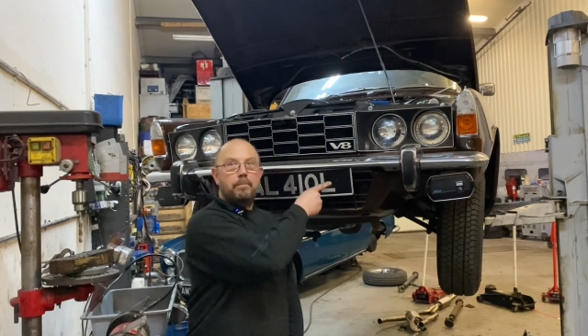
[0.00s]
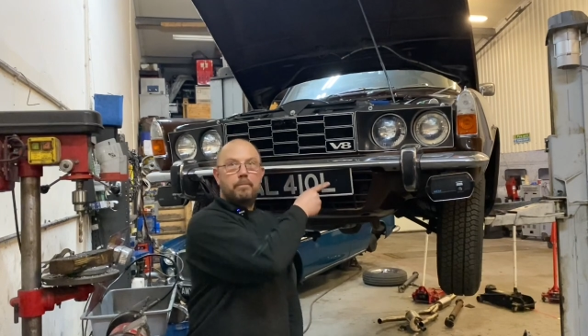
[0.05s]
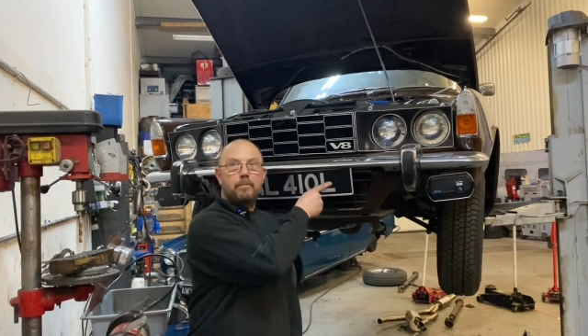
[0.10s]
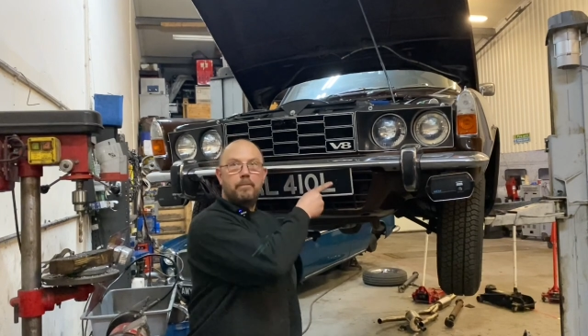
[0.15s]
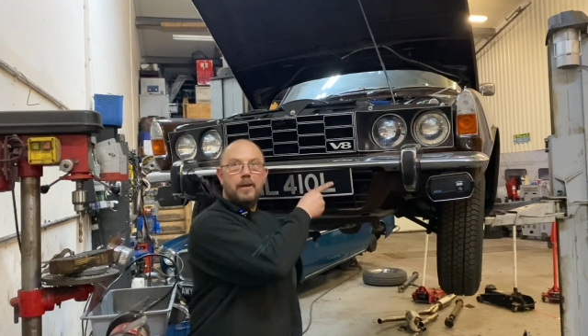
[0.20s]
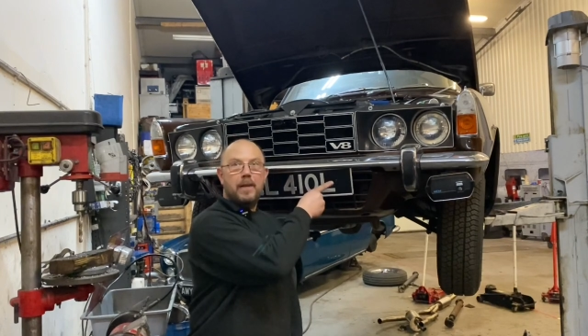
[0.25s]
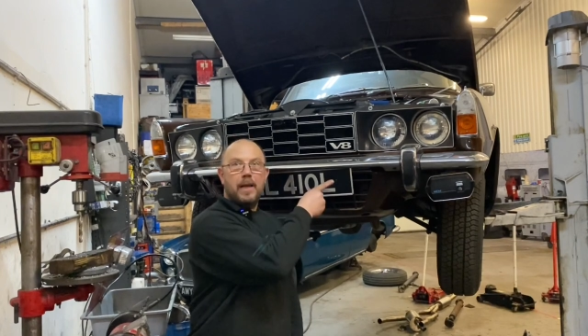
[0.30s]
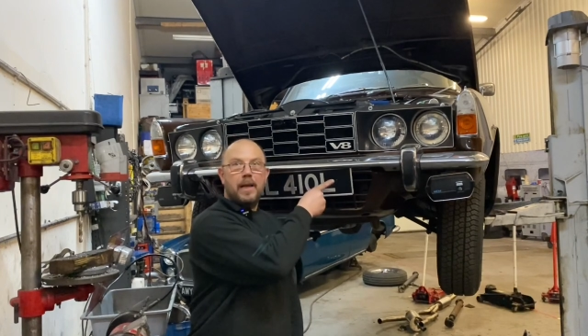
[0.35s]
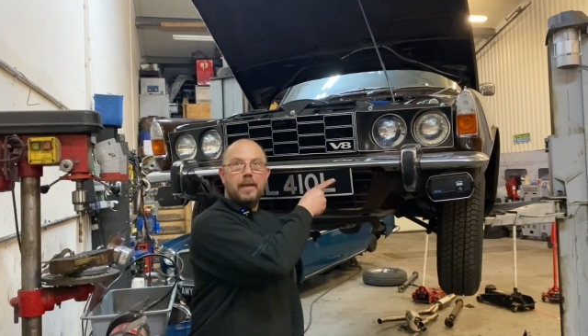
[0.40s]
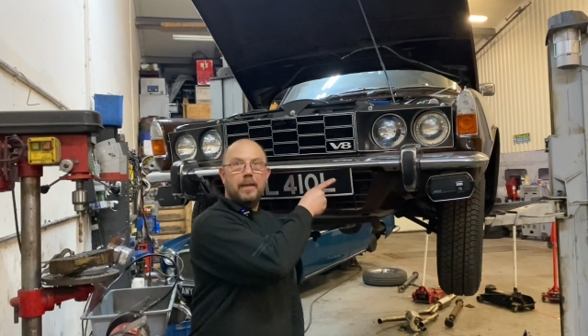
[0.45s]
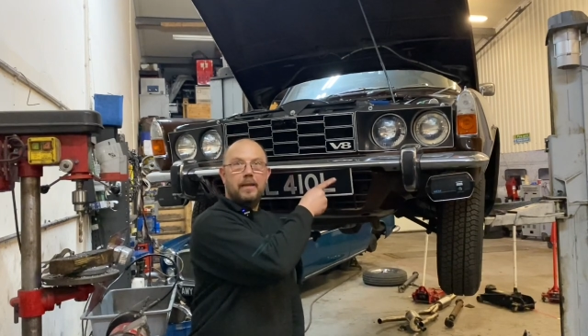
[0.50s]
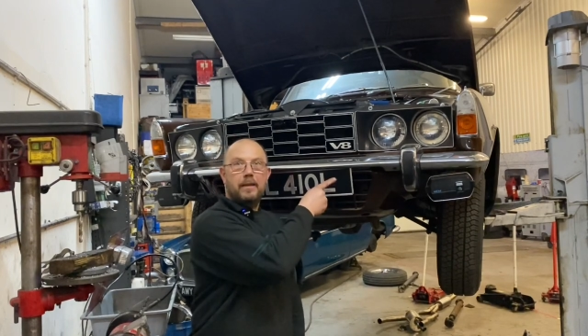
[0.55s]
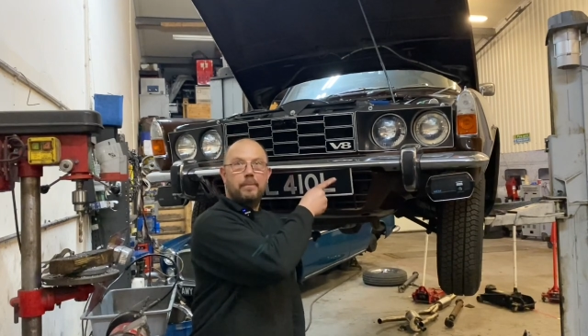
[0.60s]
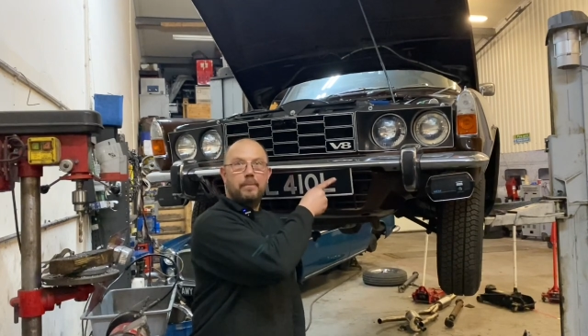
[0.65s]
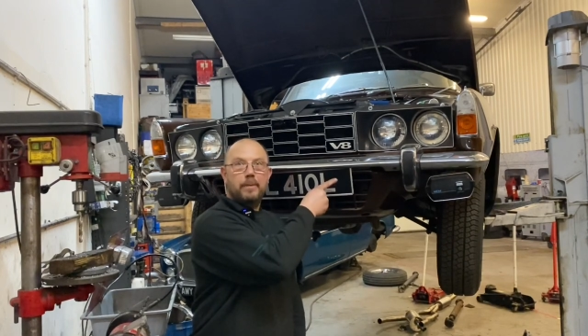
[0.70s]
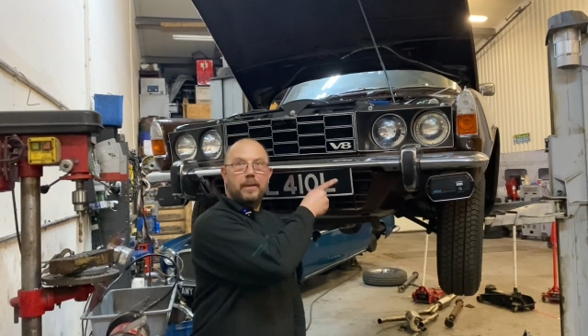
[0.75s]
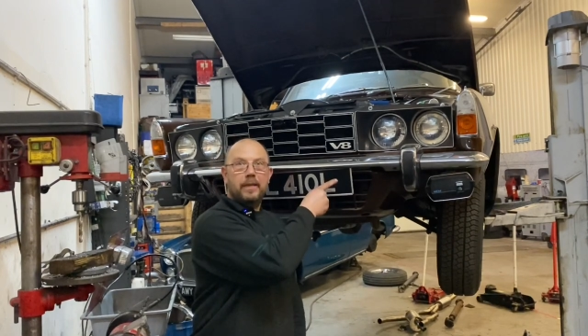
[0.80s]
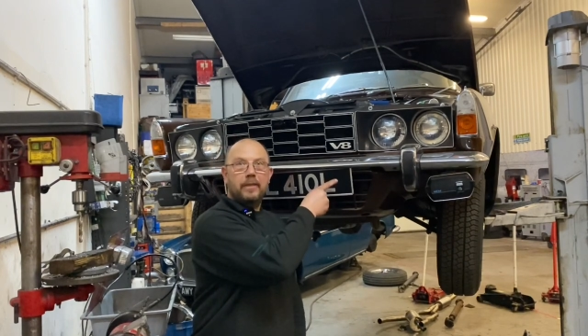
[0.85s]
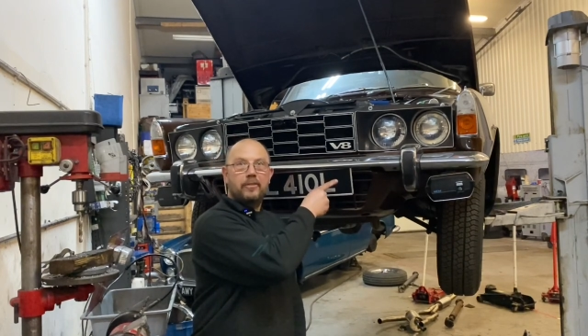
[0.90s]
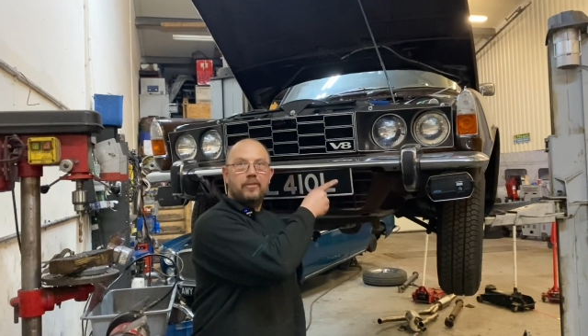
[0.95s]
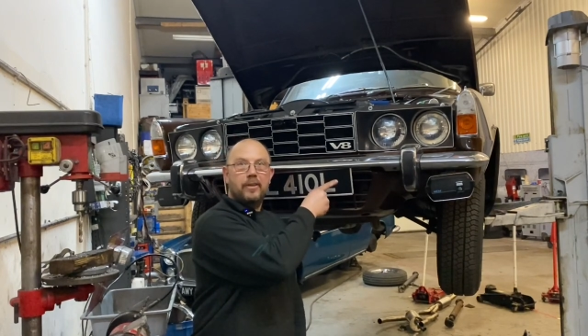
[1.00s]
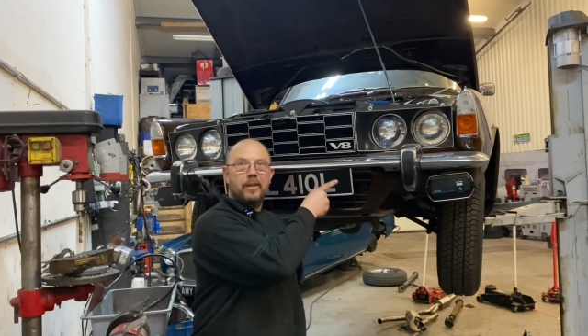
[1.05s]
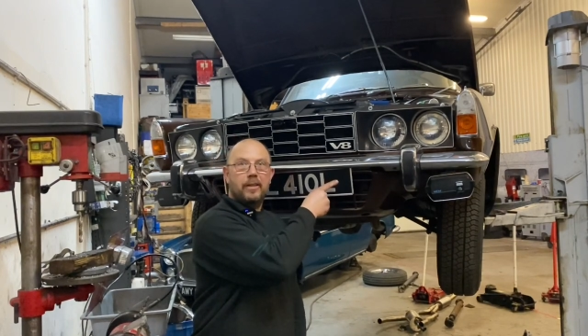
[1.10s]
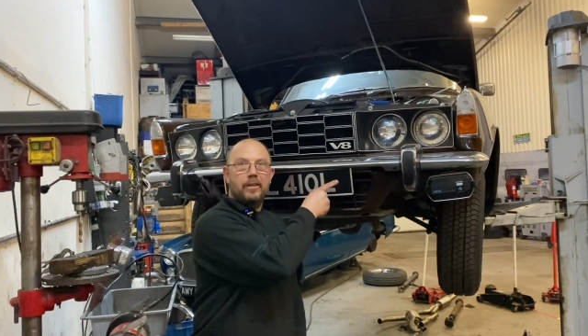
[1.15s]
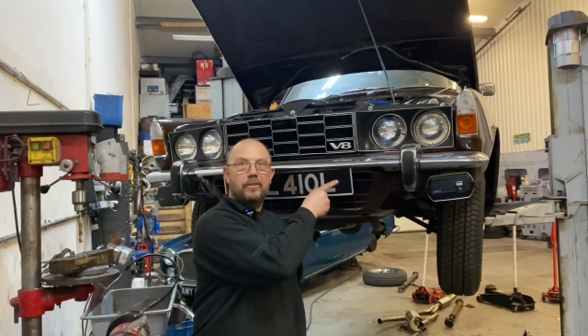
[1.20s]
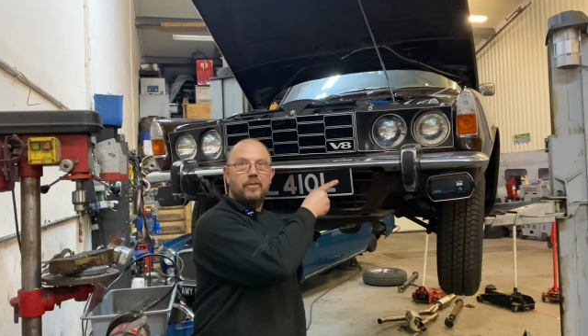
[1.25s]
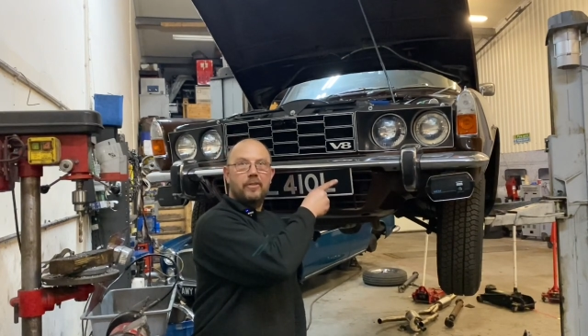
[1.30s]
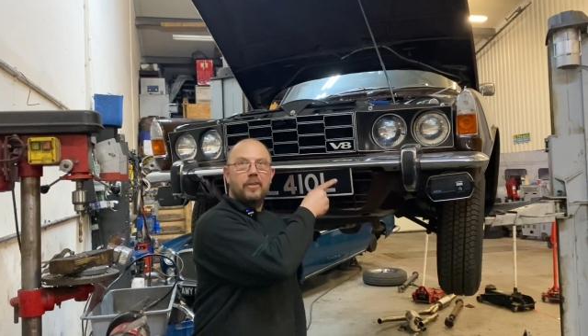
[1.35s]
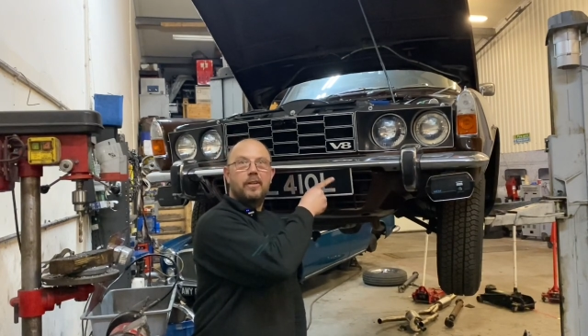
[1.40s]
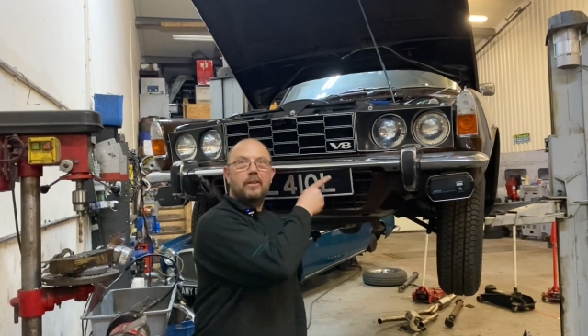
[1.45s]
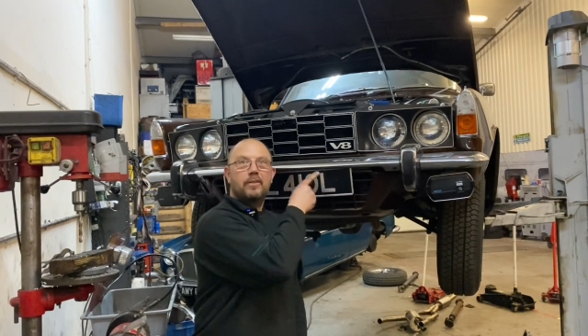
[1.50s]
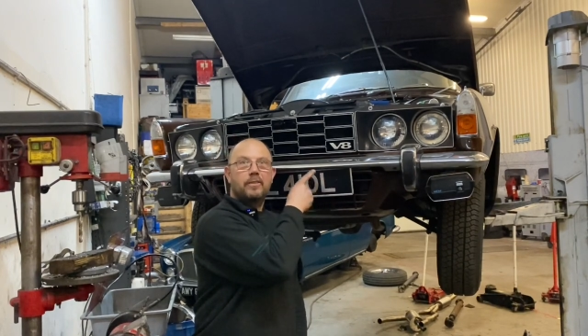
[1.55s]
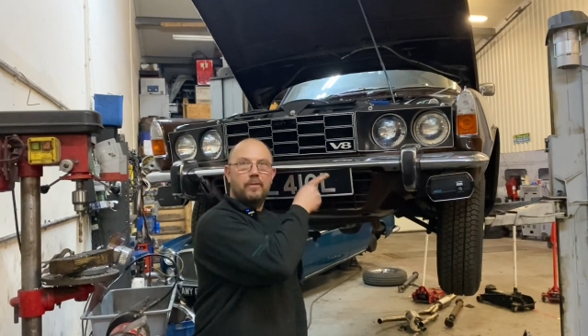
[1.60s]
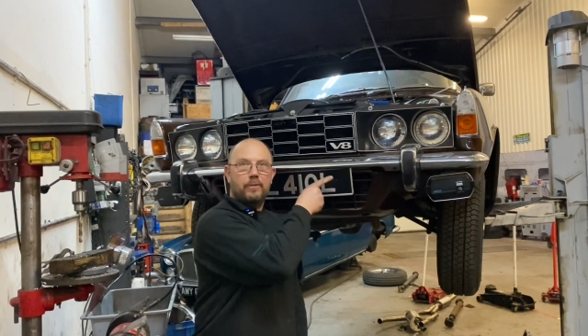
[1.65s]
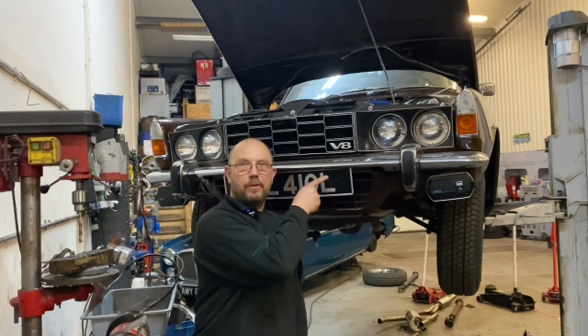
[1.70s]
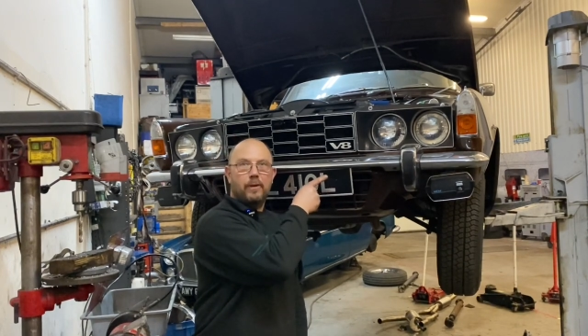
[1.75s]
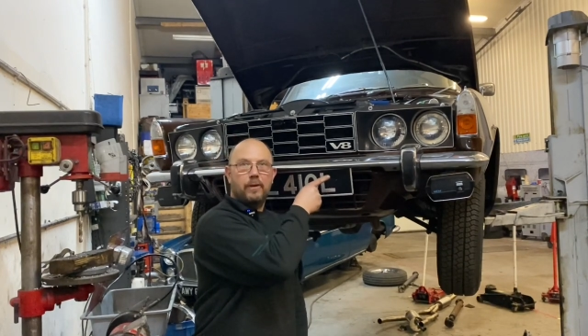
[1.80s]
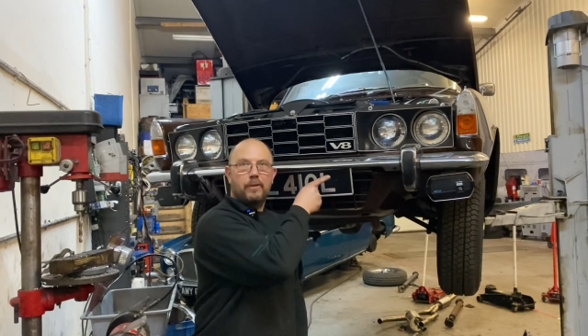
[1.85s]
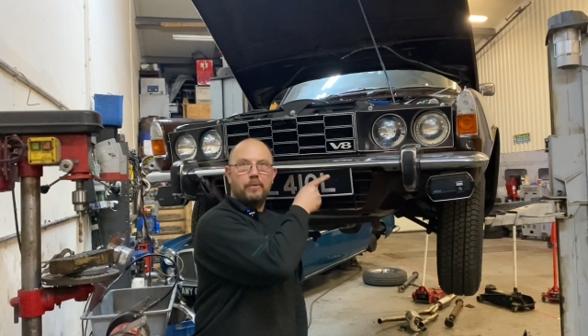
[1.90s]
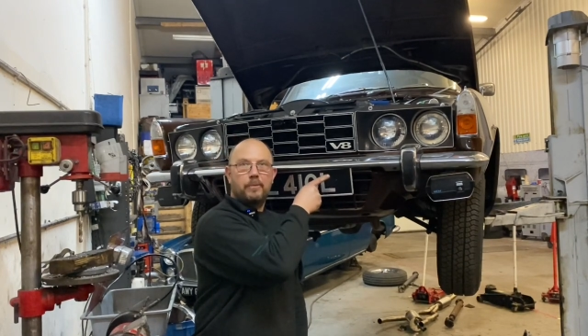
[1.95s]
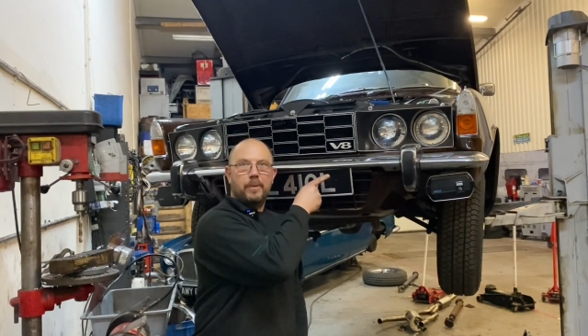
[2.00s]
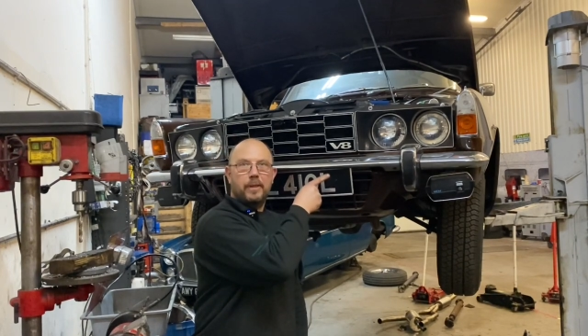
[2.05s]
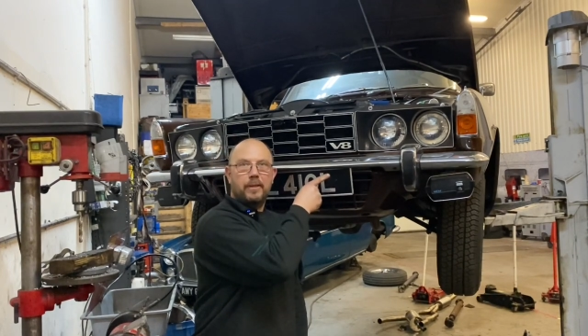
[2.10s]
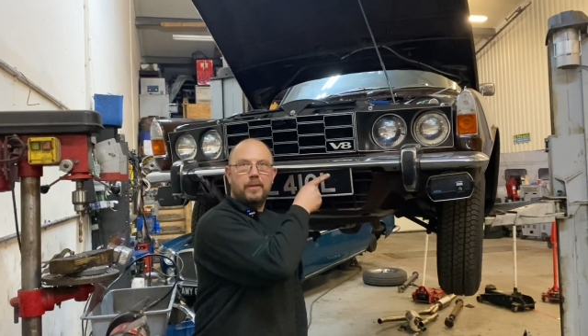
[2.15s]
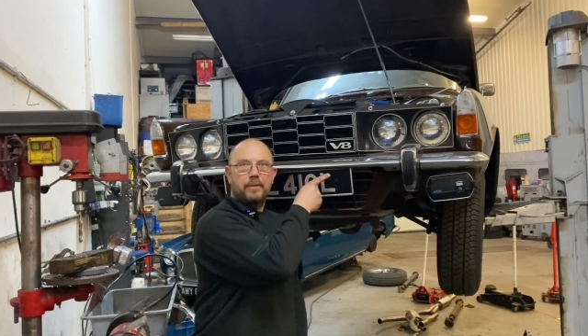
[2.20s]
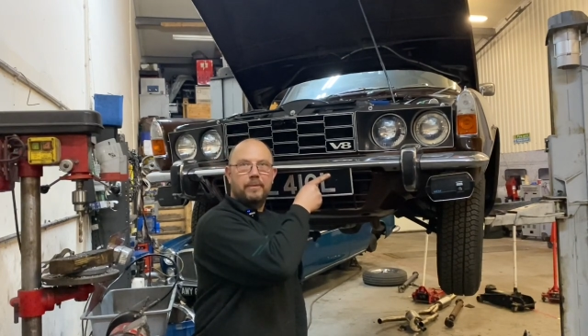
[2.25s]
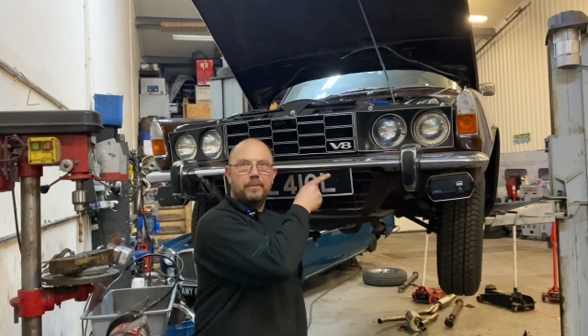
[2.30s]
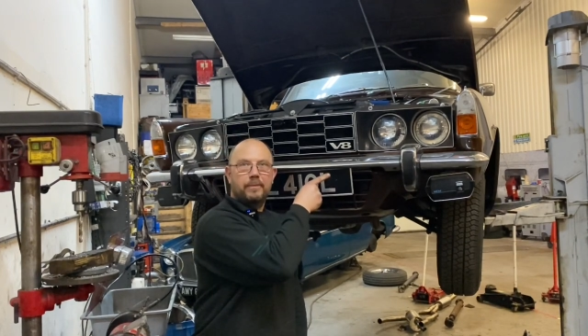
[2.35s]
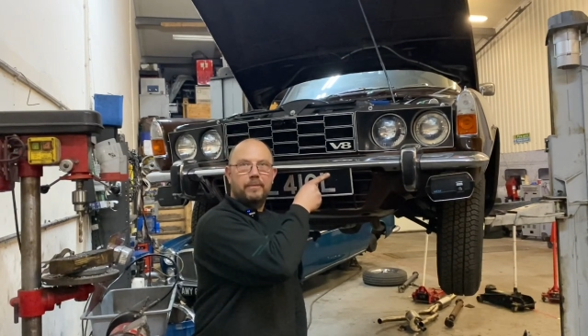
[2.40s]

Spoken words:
V8 P6 to 5-speed.